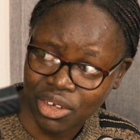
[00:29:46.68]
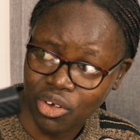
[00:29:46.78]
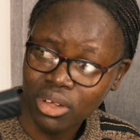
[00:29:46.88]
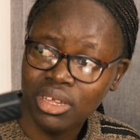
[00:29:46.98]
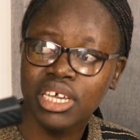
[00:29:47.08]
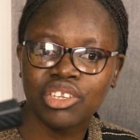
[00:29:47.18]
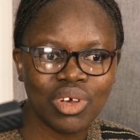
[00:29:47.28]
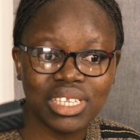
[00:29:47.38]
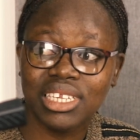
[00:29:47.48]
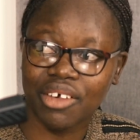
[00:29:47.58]
ago, it
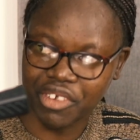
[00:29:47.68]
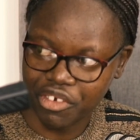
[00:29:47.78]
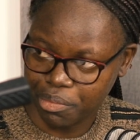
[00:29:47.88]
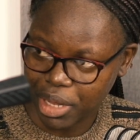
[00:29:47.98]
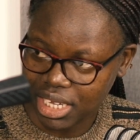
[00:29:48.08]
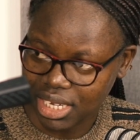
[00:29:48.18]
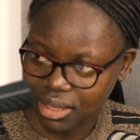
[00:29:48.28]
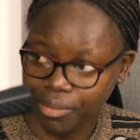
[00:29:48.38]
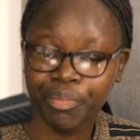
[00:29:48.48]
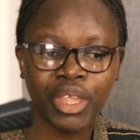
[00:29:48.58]
wasn't a very big
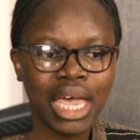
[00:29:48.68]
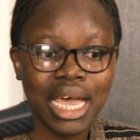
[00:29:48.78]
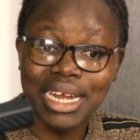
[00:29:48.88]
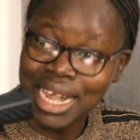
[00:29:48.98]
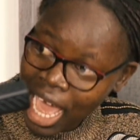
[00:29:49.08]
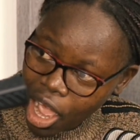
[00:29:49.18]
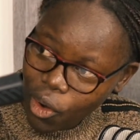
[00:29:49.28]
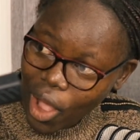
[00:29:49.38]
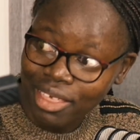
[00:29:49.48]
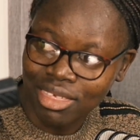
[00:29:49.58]
deal.
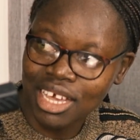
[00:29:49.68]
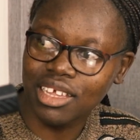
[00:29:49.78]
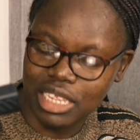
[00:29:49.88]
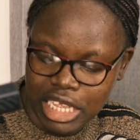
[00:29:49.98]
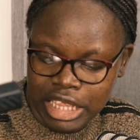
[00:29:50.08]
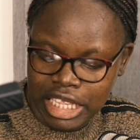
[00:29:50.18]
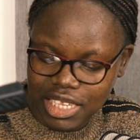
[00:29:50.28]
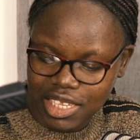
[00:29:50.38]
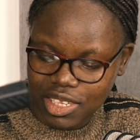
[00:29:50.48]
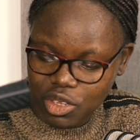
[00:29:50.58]
Now, I think
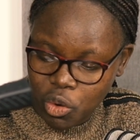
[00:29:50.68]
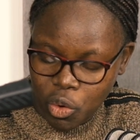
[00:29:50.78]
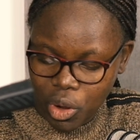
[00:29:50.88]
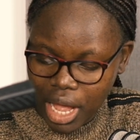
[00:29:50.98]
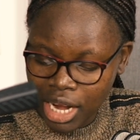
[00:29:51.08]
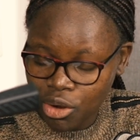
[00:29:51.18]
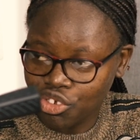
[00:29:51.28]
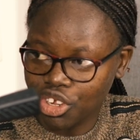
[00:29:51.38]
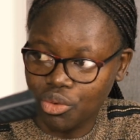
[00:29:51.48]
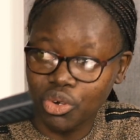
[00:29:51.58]
this
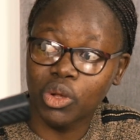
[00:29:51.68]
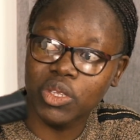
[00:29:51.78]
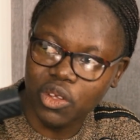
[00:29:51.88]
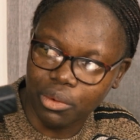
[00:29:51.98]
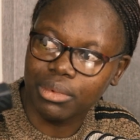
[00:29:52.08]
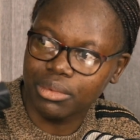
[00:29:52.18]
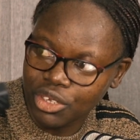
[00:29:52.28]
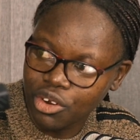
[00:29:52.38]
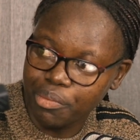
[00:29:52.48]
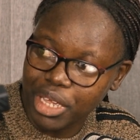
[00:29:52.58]
allusion could also,
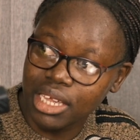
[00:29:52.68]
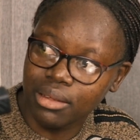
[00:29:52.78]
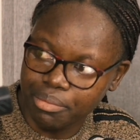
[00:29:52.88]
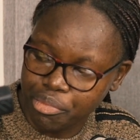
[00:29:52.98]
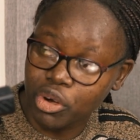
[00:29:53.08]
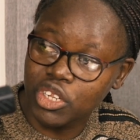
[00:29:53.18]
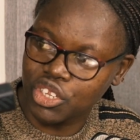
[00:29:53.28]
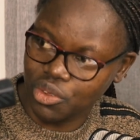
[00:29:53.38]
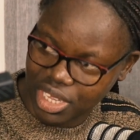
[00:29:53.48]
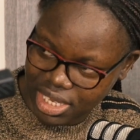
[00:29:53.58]
be brought
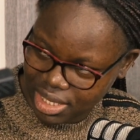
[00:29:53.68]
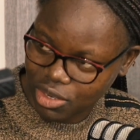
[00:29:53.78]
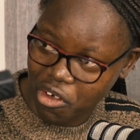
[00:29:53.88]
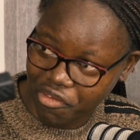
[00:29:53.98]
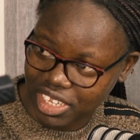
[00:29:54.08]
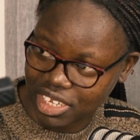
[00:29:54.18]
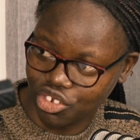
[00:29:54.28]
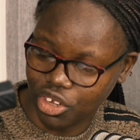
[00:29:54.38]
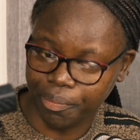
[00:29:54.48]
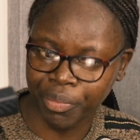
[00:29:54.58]
to this
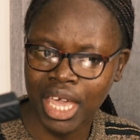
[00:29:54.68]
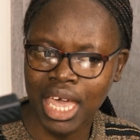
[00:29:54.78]
conversation.